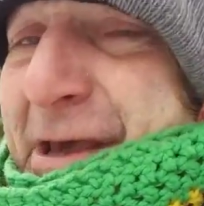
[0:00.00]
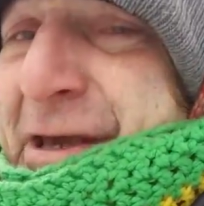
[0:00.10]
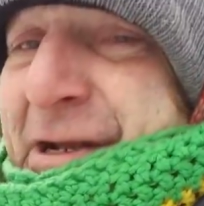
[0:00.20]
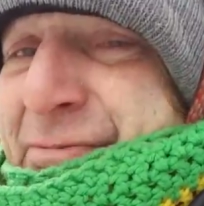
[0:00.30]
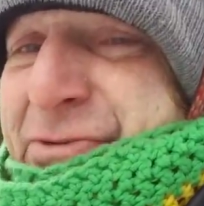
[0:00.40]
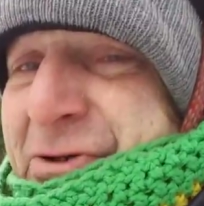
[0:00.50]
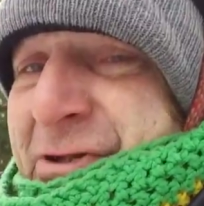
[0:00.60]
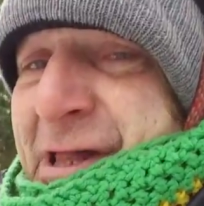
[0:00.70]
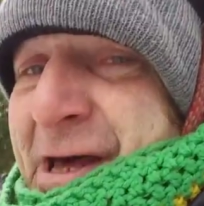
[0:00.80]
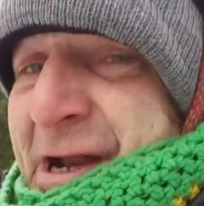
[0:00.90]
And I'm so
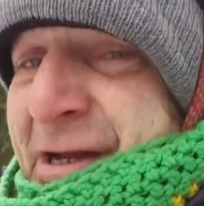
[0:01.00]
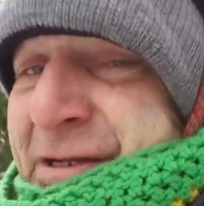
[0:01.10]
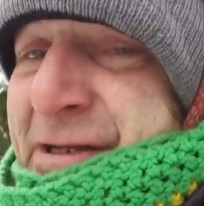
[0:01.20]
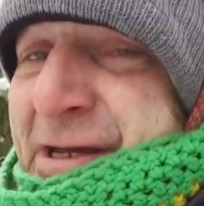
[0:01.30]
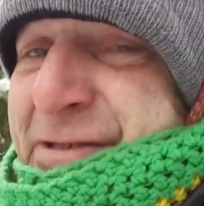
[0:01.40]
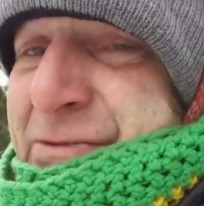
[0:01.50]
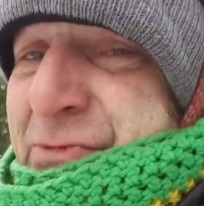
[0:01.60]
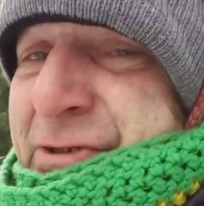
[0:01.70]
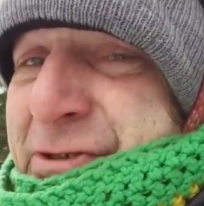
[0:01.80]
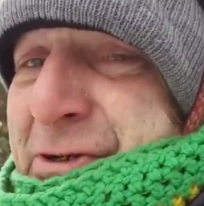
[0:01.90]
glad I connected
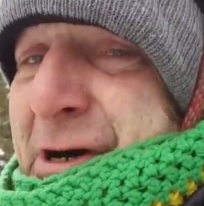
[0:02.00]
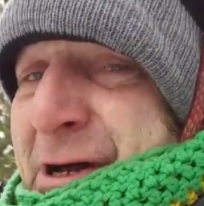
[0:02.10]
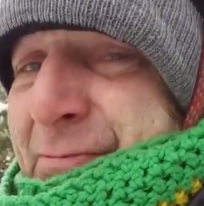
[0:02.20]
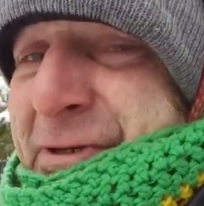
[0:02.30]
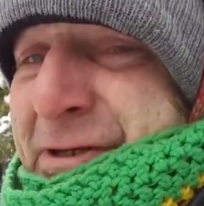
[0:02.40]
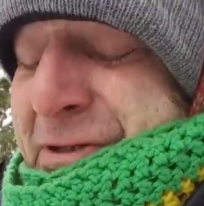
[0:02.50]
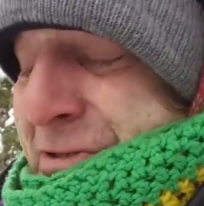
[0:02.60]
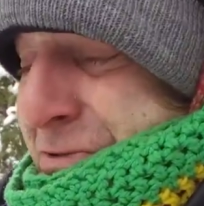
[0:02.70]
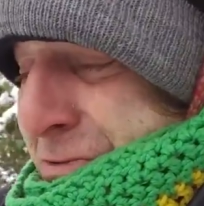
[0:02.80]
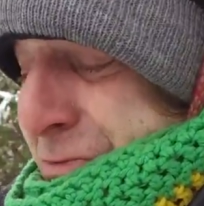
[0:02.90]
with you all
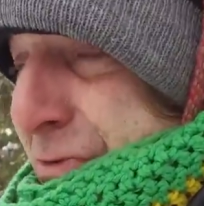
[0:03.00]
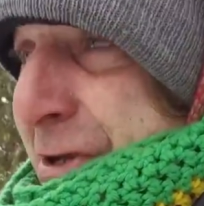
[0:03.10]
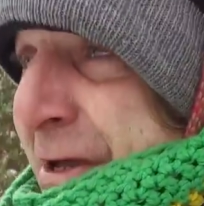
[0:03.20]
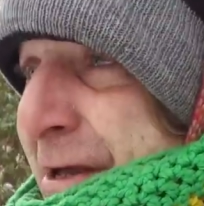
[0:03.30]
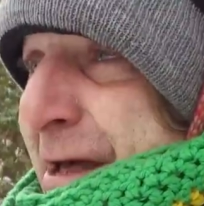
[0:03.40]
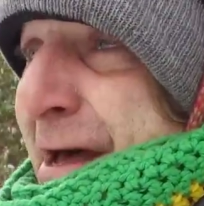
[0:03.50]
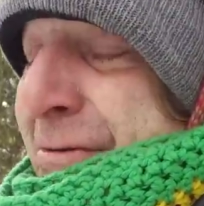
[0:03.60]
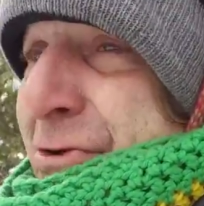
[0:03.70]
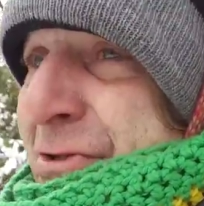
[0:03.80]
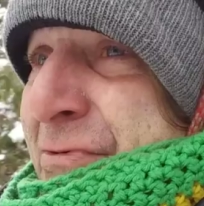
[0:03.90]
because I
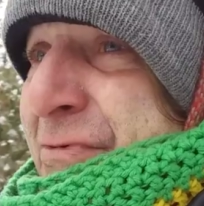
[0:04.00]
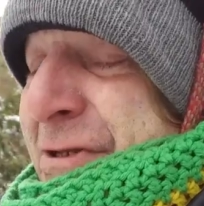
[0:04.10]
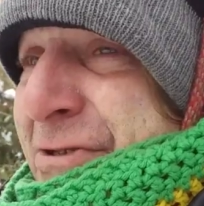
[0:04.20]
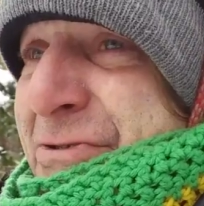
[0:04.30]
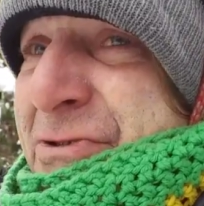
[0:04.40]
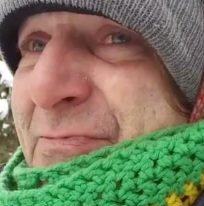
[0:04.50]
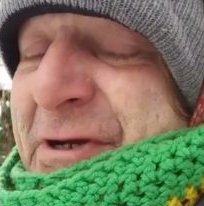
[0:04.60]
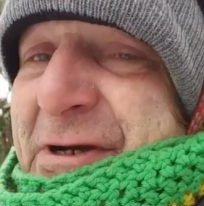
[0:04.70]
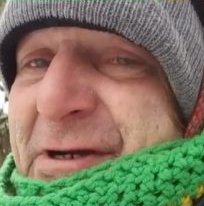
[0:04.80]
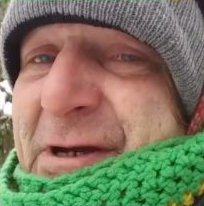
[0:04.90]
really feel the
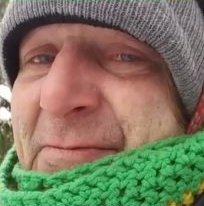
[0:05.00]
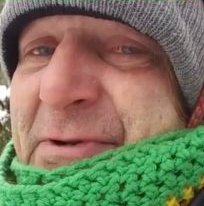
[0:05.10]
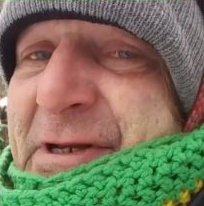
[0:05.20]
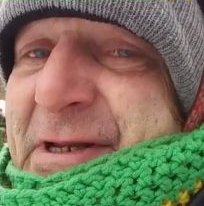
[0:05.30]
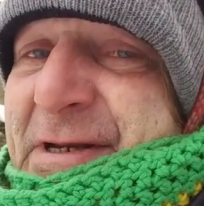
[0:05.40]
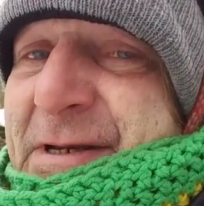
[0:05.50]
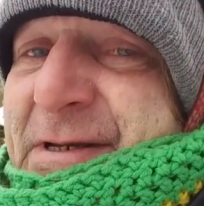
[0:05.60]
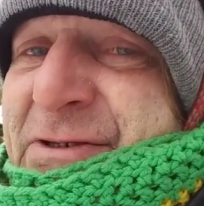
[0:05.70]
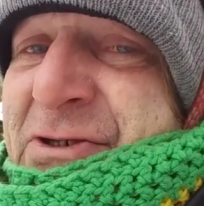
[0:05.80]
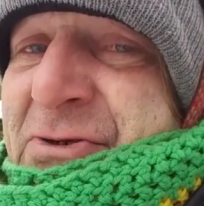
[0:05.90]
spirit coming in
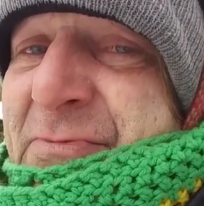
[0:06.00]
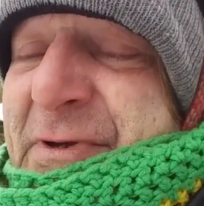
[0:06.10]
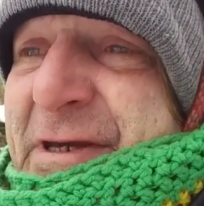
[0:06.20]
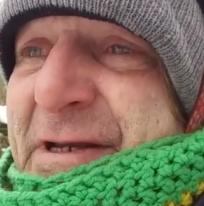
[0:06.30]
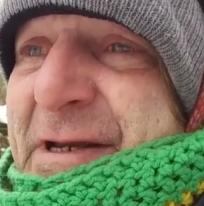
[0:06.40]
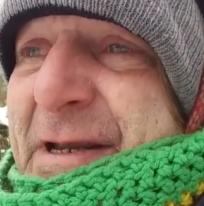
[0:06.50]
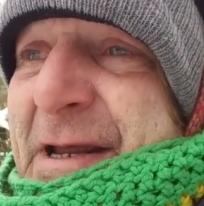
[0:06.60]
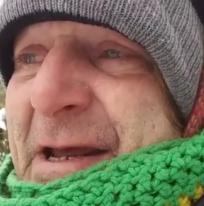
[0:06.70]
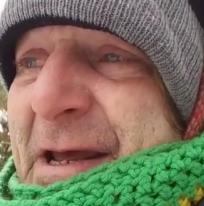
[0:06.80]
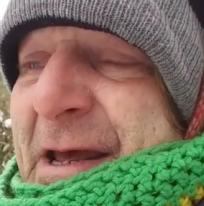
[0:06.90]
to me. And
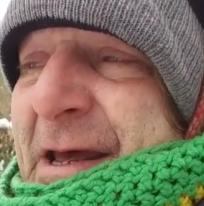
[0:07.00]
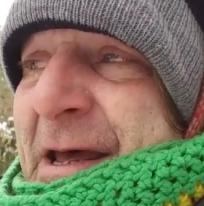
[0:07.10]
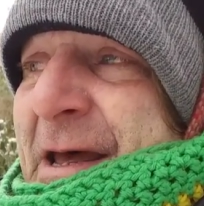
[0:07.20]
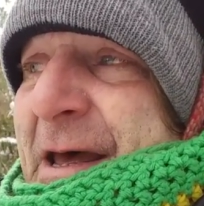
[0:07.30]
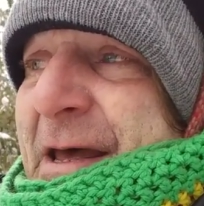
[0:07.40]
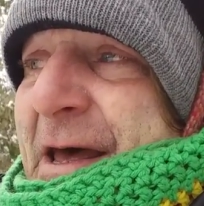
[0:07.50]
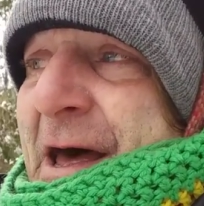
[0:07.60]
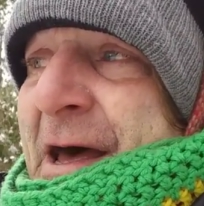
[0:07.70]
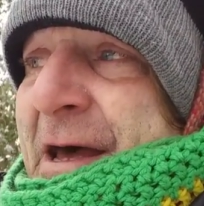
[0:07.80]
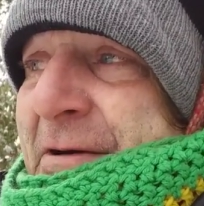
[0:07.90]

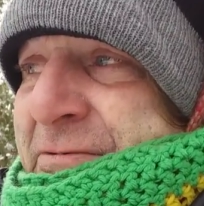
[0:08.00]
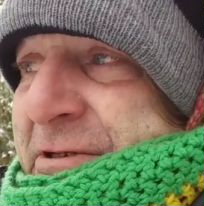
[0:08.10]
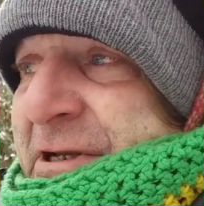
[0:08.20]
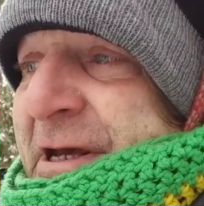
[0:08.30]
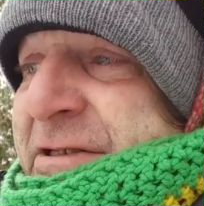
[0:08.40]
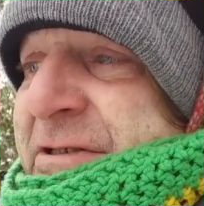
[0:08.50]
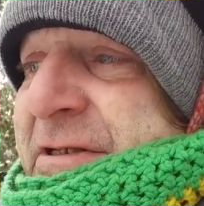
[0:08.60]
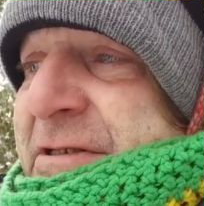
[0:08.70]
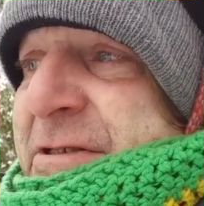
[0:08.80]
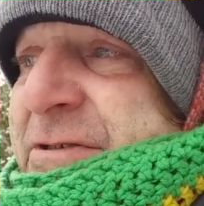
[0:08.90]
I have connected
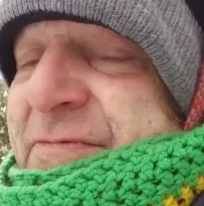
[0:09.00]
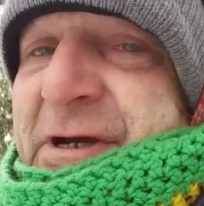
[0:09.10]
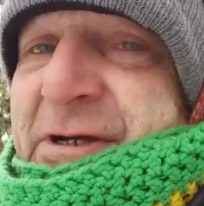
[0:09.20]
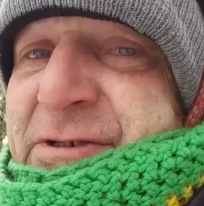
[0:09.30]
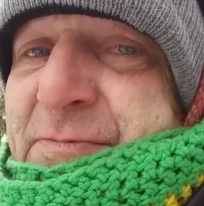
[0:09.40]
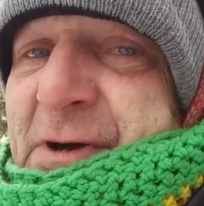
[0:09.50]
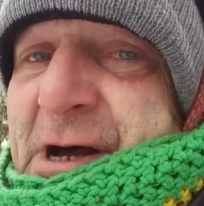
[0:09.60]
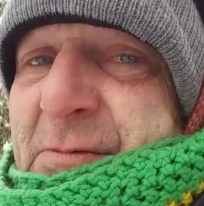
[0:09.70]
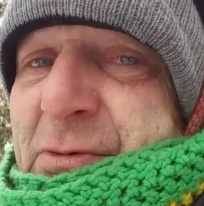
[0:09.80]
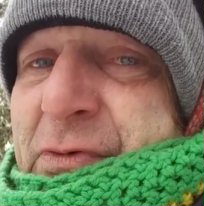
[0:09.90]
in this very
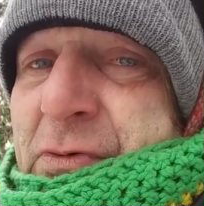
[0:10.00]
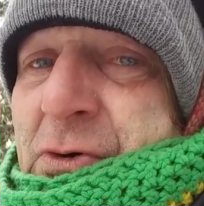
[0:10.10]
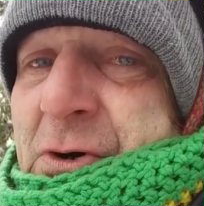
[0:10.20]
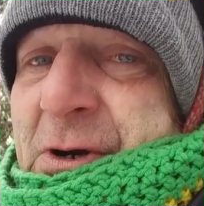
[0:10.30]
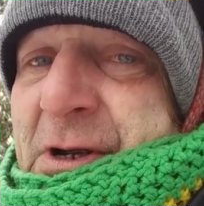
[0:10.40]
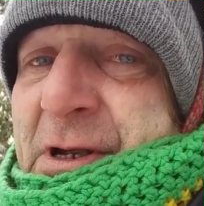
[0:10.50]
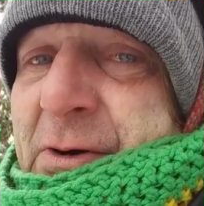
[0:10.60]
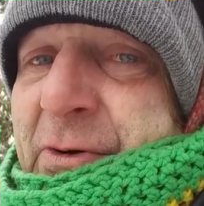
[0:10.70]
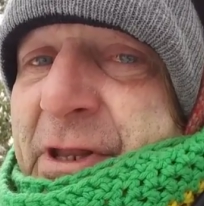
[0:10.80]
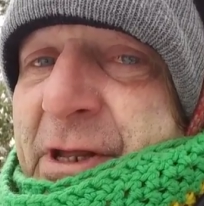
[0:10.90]
spot before
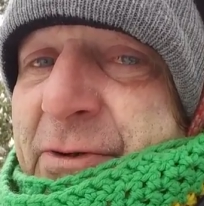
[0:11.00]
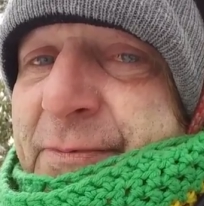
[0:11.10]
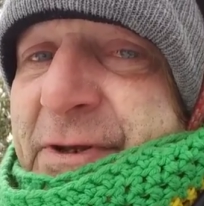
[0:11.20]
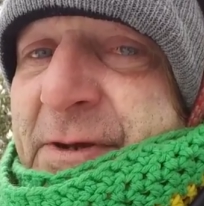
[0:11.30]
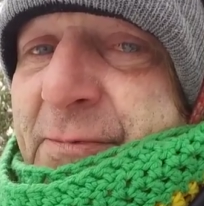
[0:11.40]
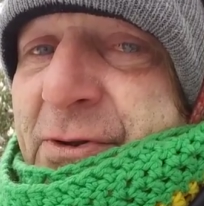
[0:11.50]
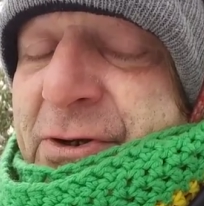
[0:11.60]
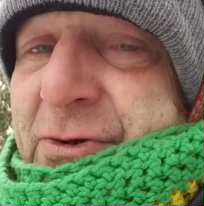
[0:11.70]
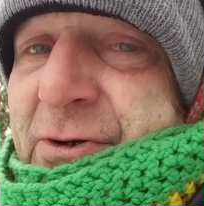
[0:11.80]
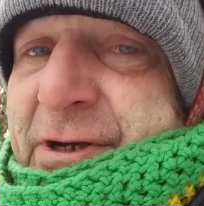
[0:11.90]
with other people
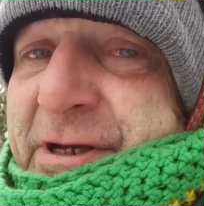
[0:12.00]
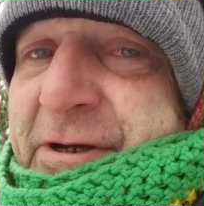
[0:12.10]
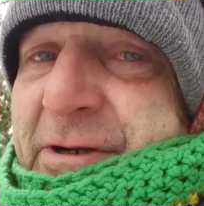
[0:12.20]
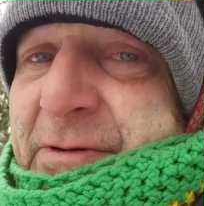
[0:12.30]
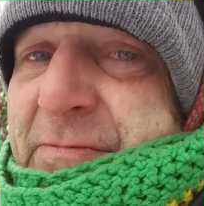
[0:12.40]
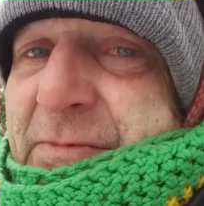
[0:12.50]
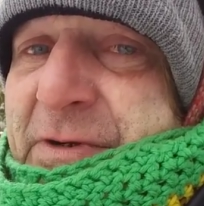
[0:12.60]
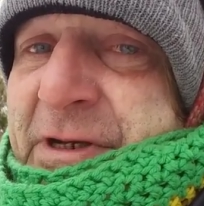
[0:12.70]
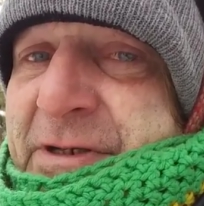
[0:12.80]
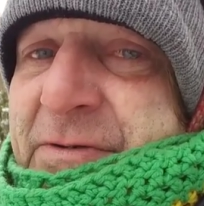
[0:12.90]
who were here
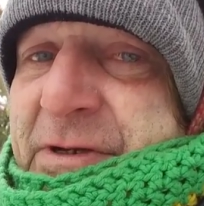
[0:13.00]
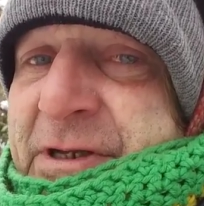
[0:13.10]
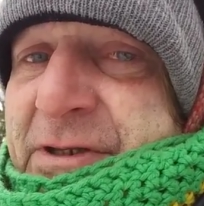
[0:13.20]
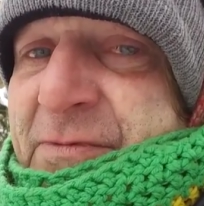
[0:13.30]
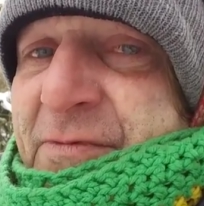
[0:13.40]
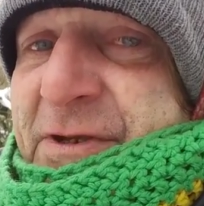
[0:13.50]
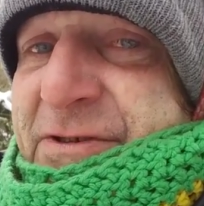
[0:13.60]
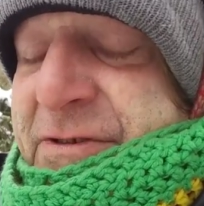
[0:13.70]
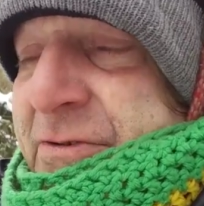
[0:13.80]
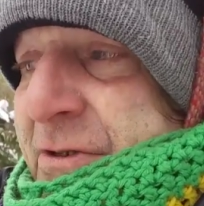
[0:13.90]
in the
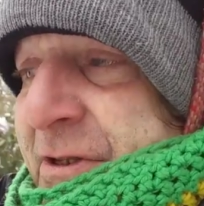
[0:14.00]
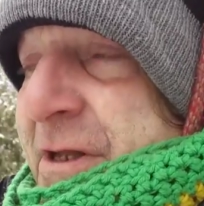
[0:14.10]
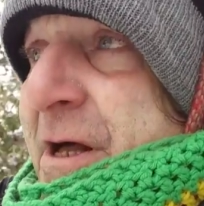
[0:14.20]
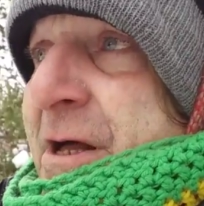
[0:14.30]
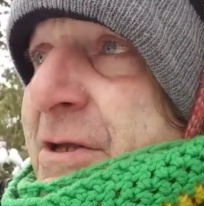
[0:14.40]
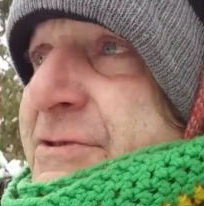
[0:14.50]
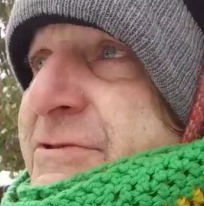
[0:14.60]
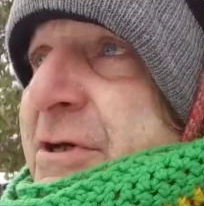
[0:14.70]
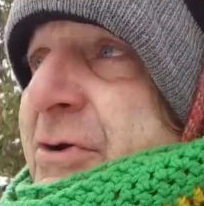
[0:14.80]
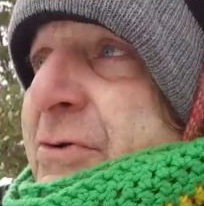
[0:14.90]
physical
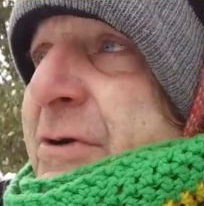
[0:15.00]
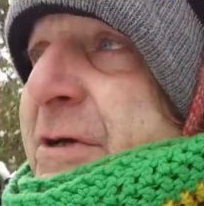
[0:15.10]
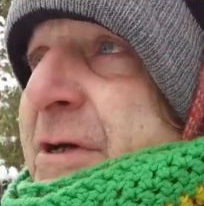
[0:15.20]
also.